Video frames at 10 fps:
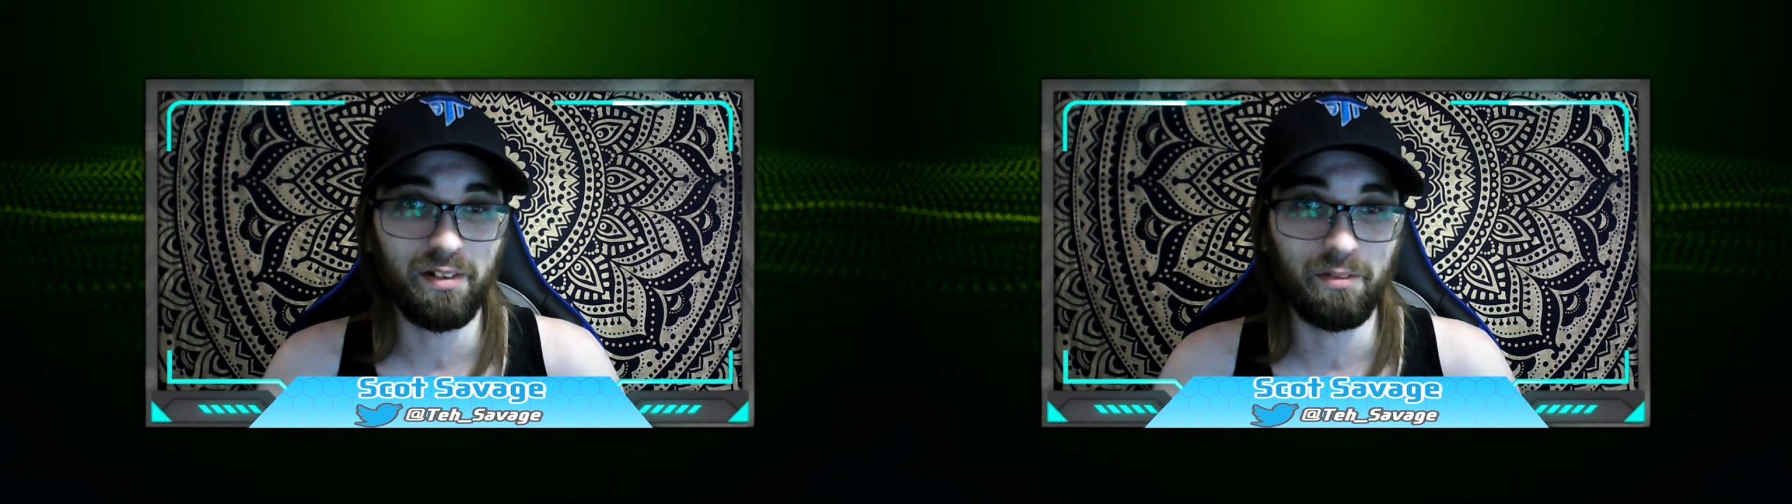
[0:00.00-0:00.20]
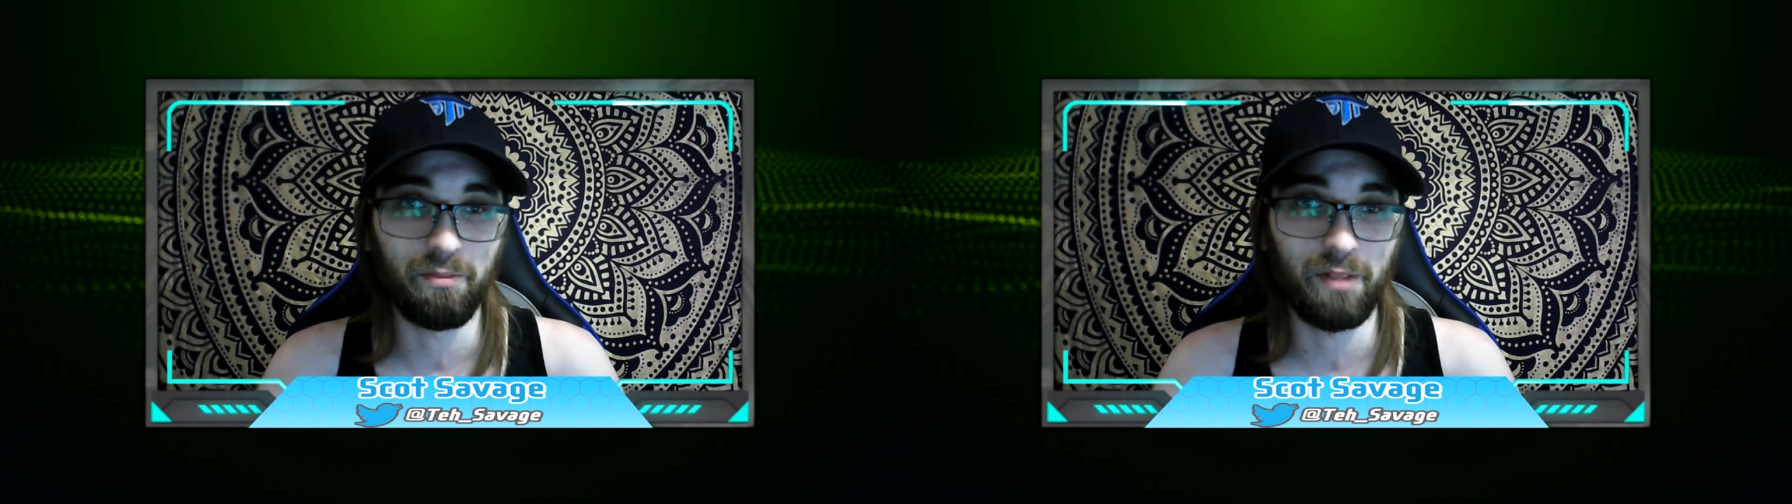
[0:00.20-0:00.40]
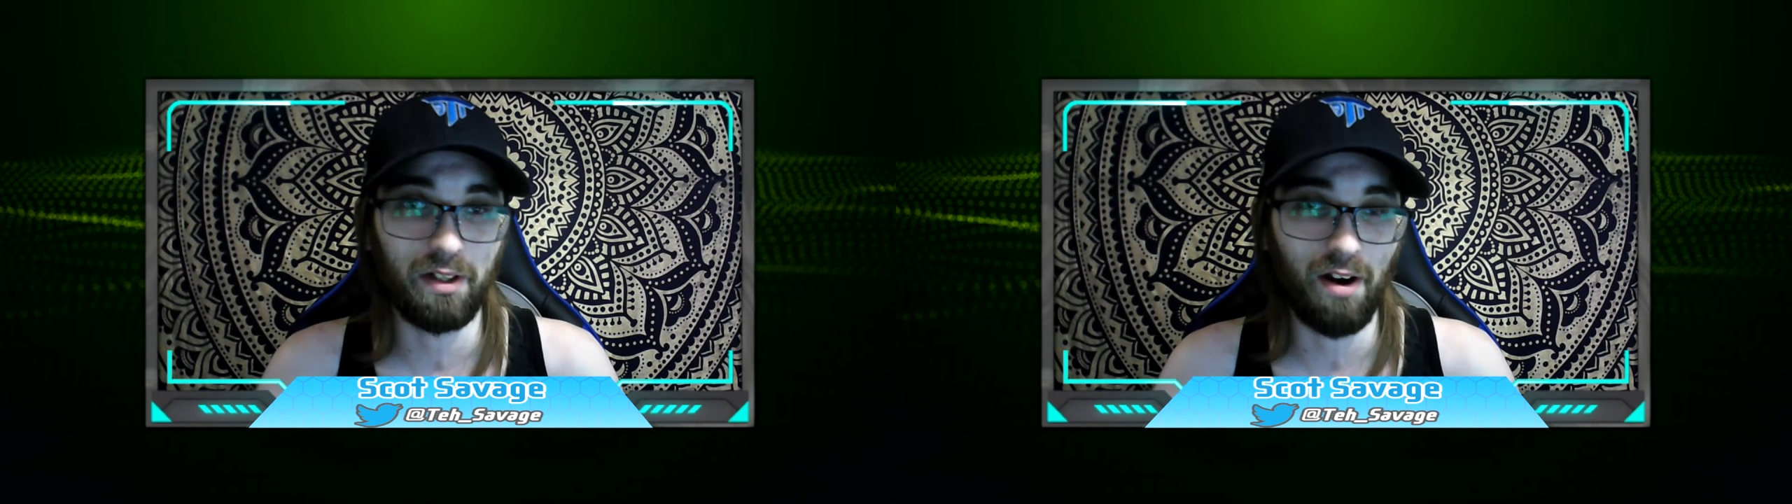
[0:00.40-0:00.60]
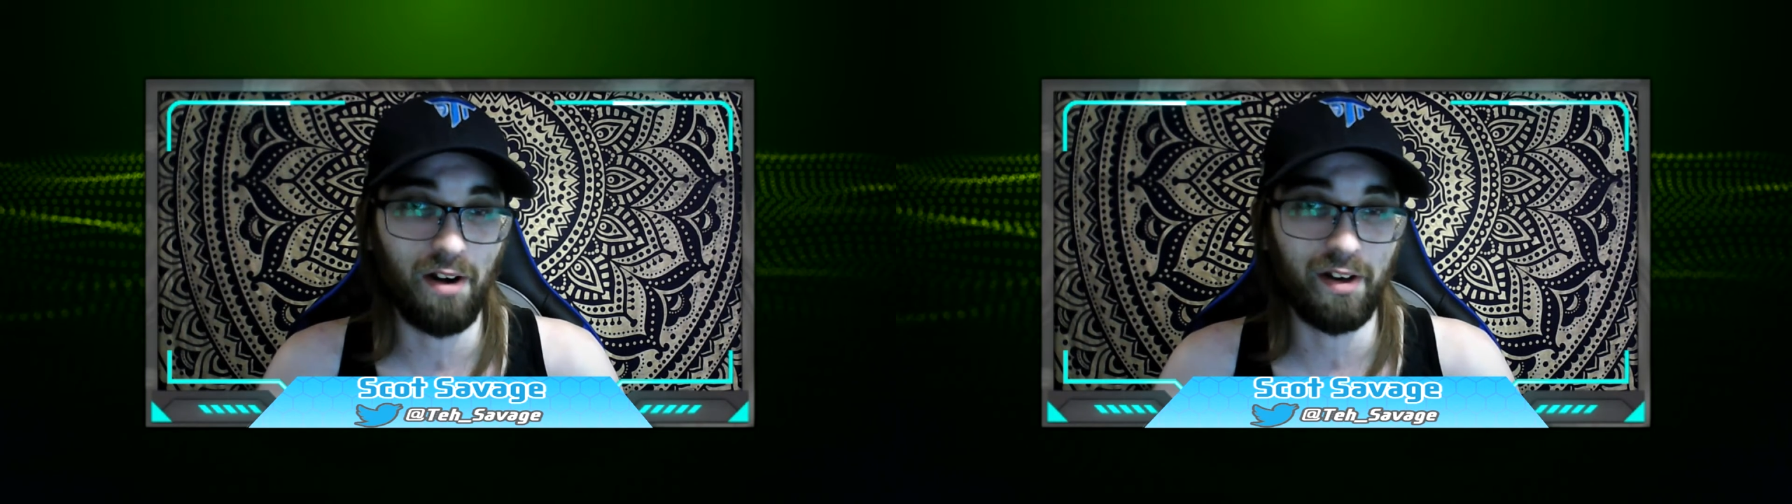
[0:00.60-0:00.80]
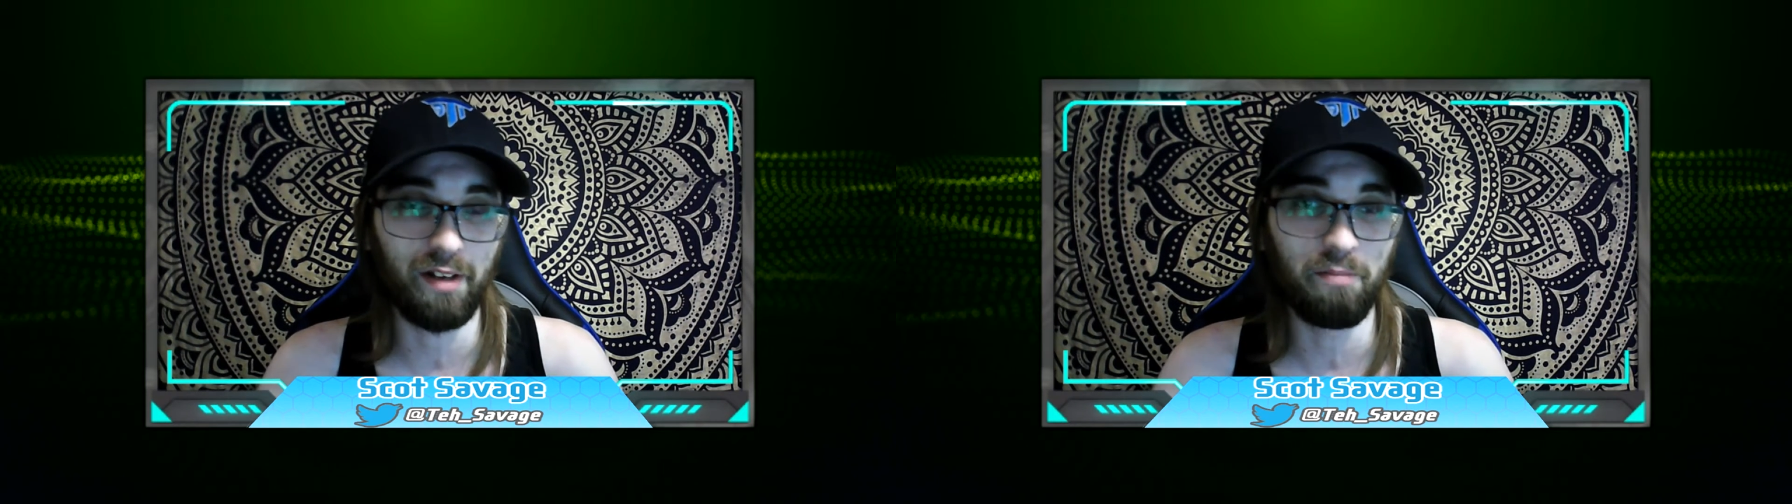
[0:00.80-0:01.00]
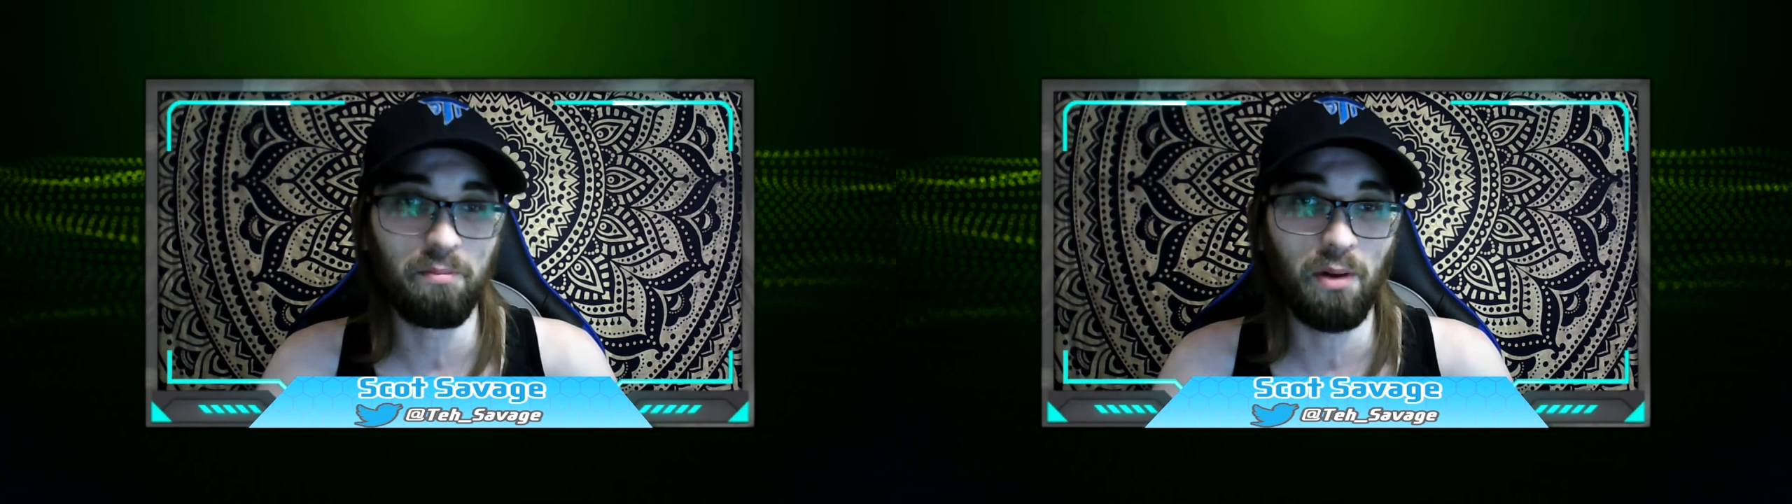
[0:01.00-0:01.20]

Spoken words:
regarding